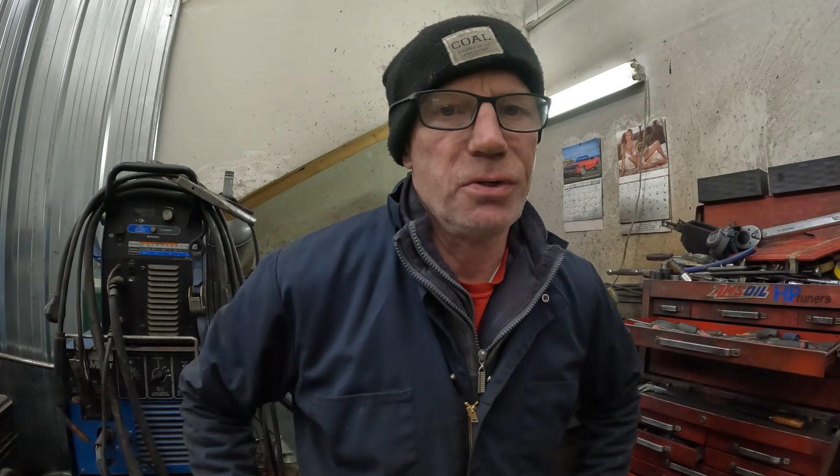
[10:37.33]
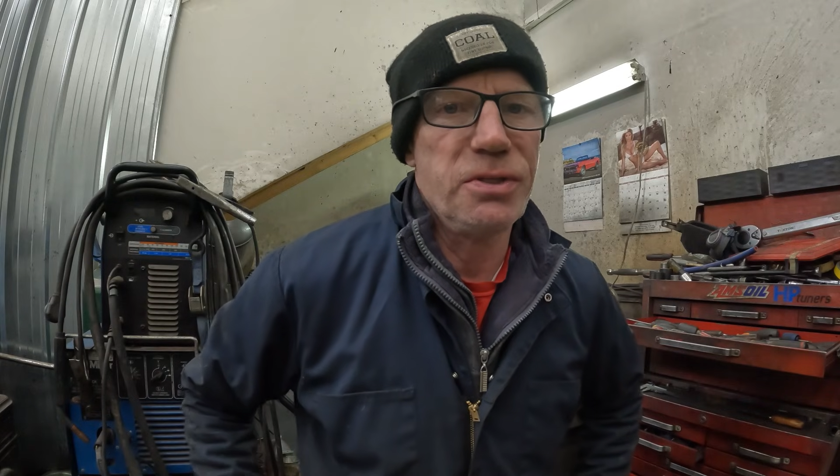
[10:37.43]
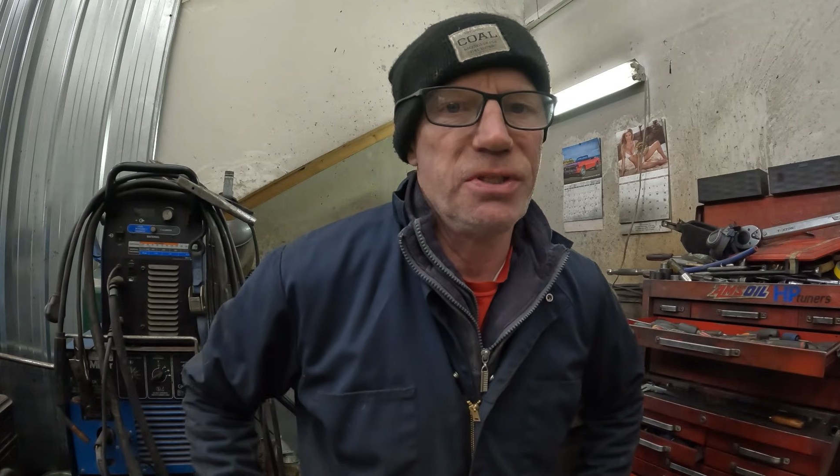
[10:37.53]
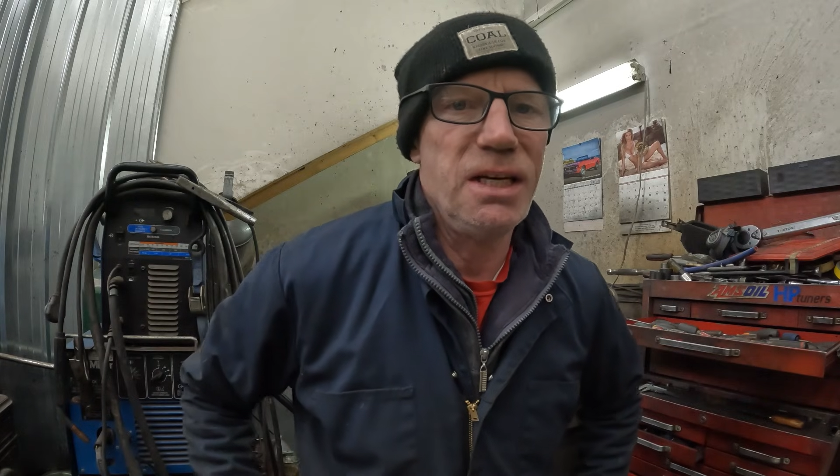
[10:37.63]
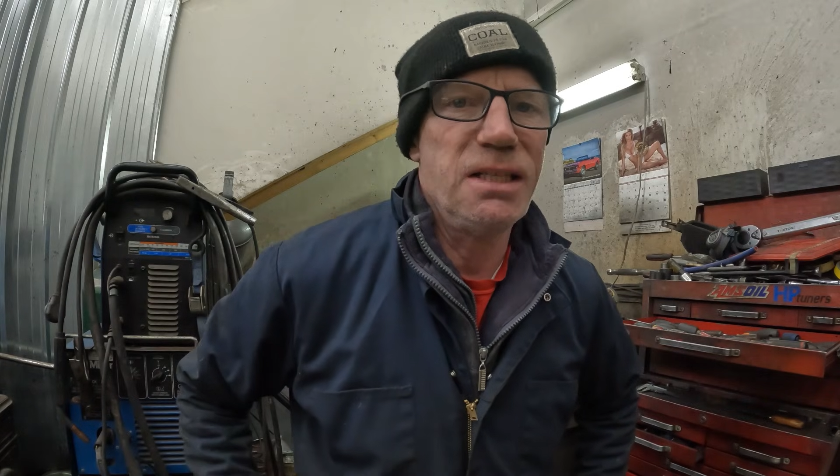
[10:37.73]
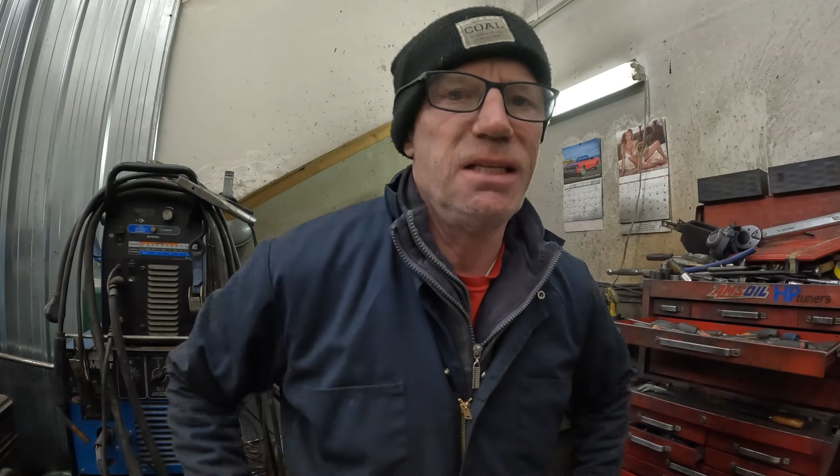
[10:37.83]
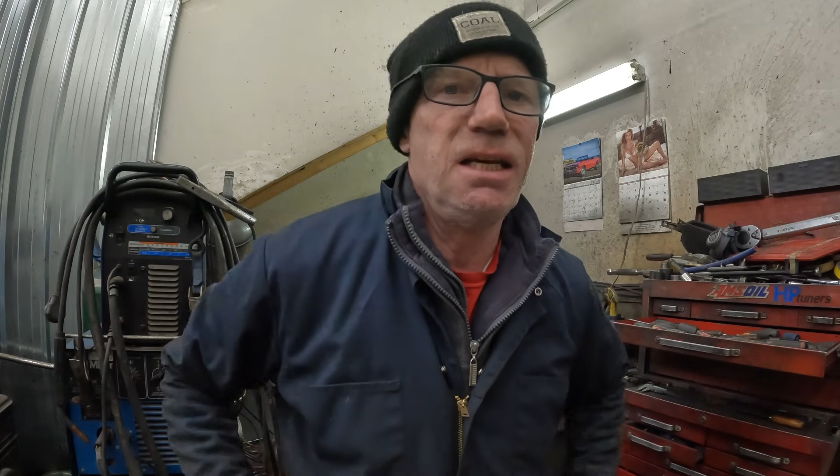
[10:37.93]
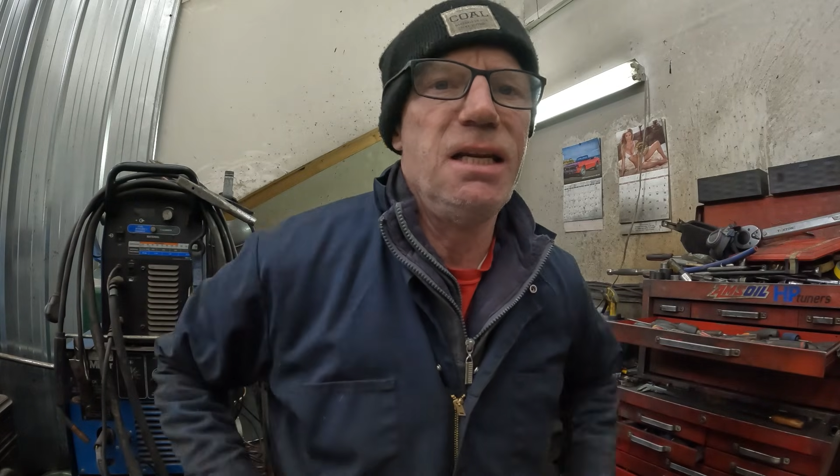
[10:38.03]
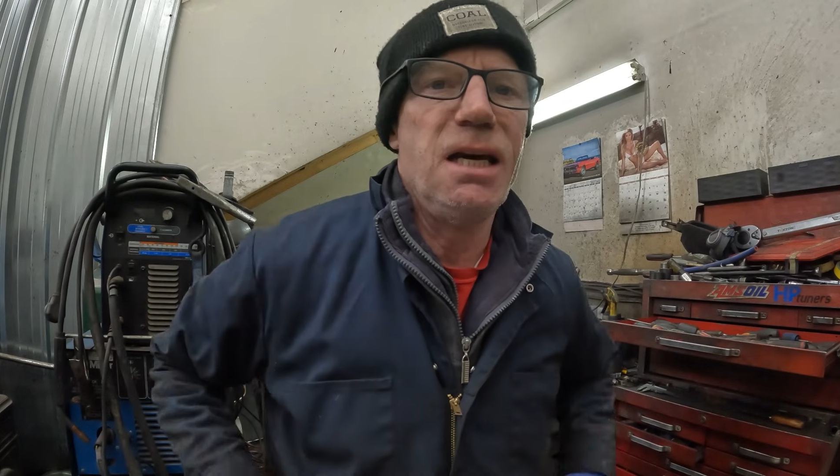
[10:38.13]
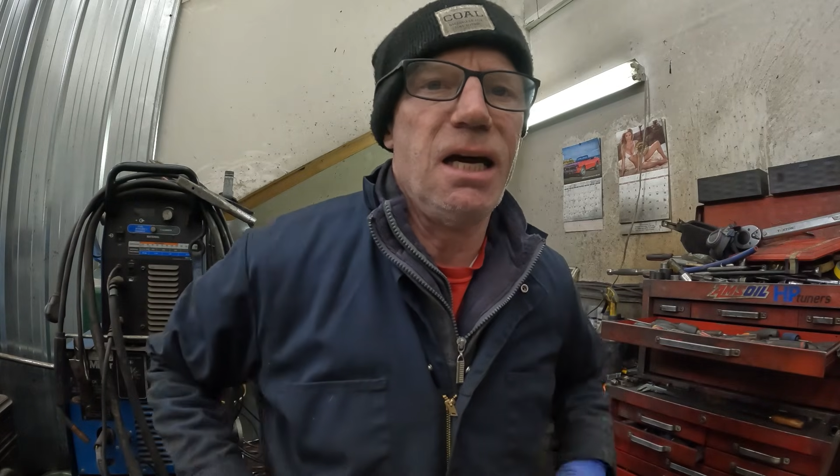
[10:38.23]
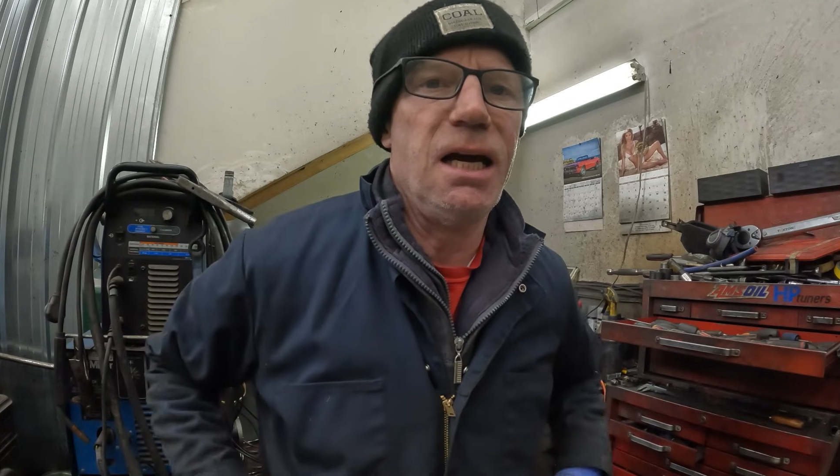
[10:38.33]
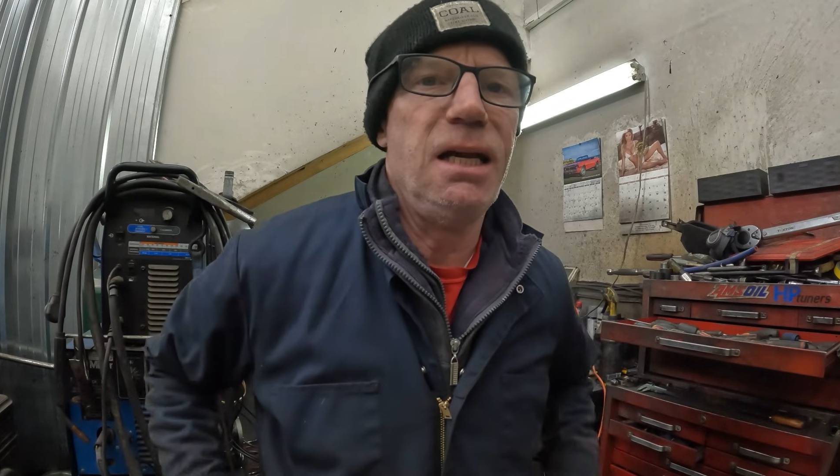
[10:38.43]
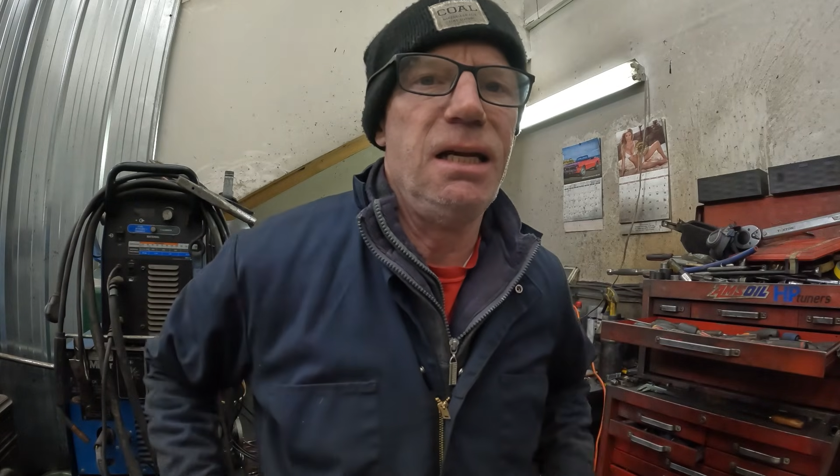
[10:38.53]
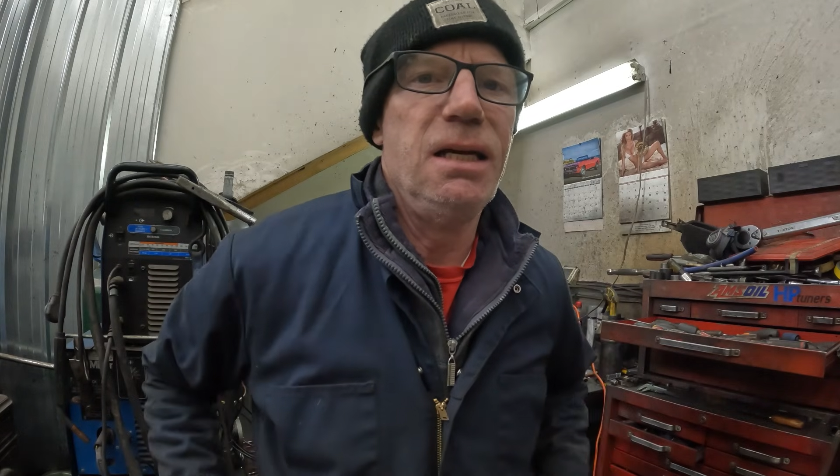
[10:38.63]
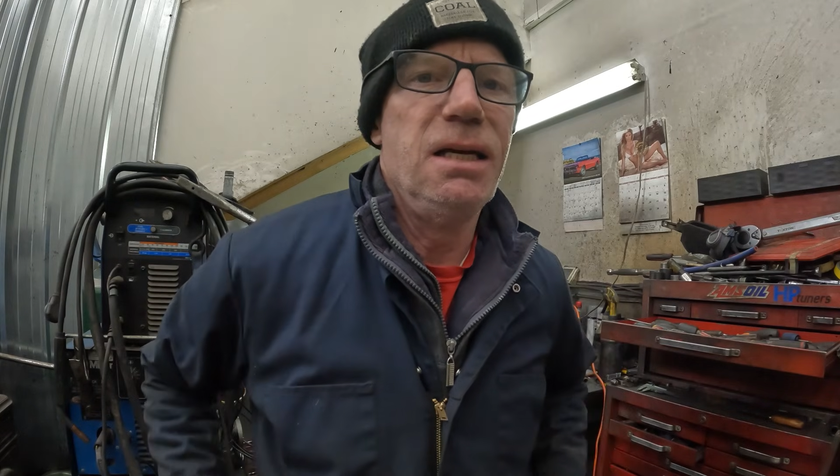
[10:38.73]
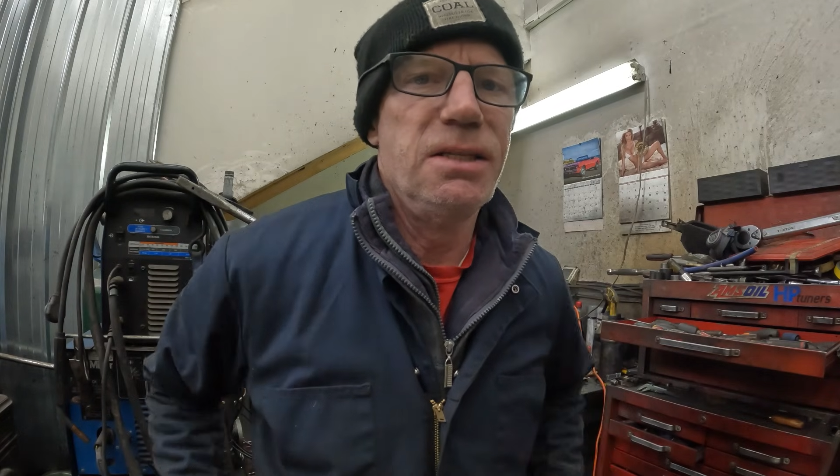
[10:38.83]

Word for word: So 69,